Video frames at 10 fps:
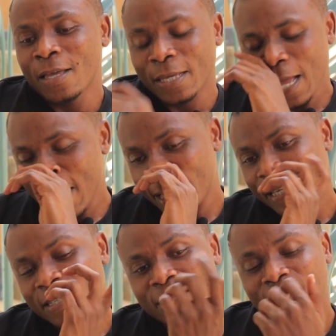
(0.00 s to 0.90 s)
yeah,
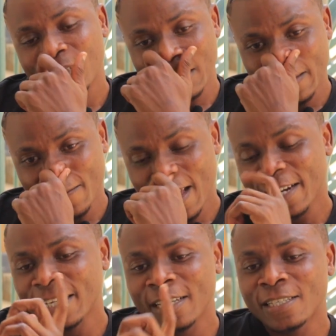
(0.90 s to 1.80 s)
it's
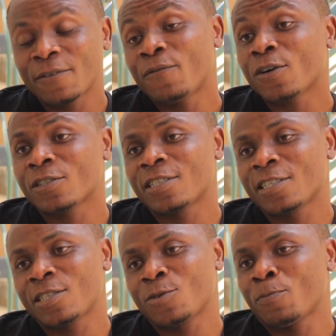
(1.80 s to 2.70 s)
very easy.
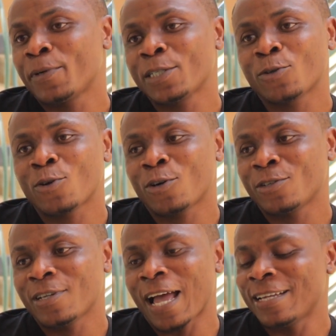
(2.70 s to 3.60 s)
First is to pray to
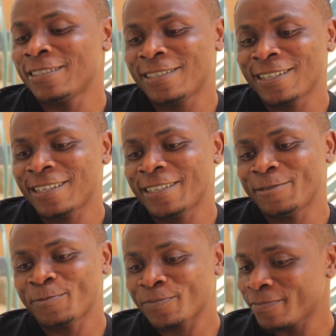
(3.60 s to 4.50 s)
God, and
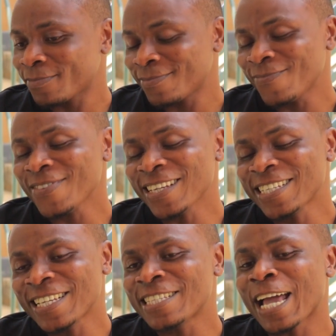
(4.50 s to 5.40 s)

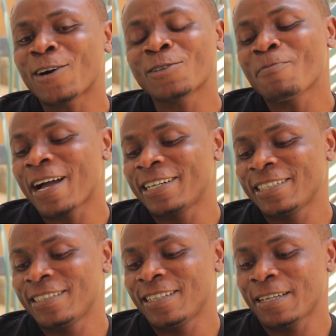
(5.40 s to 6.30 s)
uh, since I got
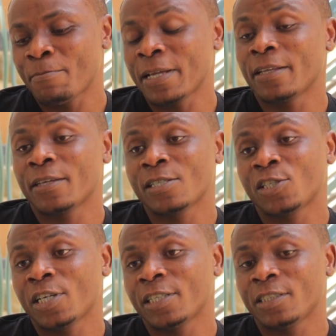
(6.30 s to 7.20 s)
married, uh, many
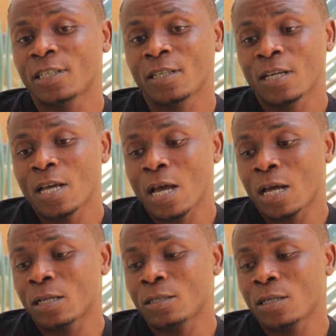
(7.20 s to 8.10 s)
things changed,
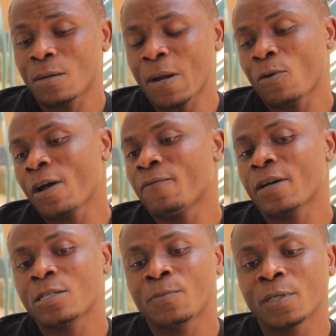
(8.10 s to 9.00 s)
and uh, my wife
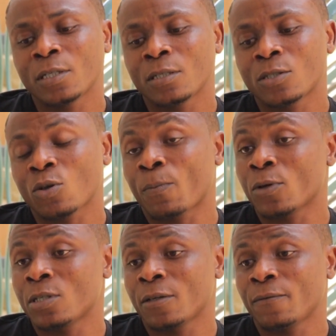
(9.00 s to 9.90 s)
has been
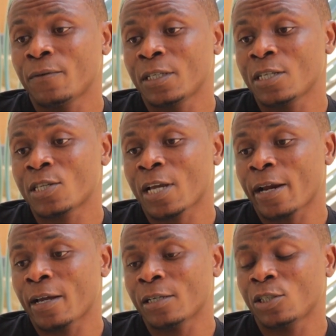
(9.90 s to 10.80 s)
supportive in this
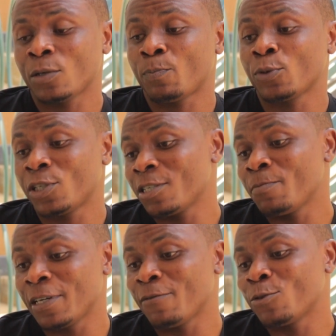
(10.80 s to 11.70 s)
career. She pushes
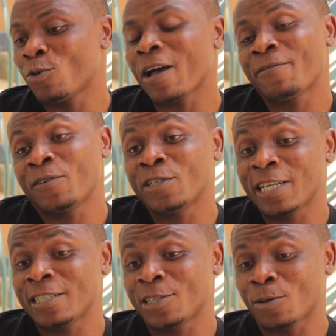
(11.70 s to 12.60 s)
me, even though I feel
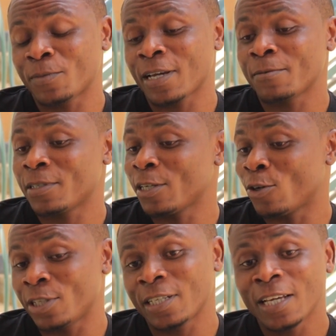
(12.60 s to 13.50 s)
lazy sometimes. You see,
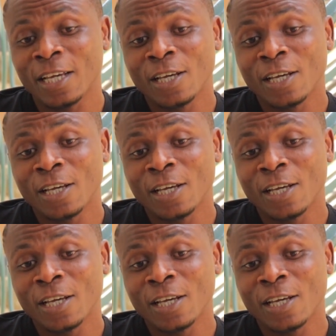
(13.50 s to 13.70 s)
"Honey,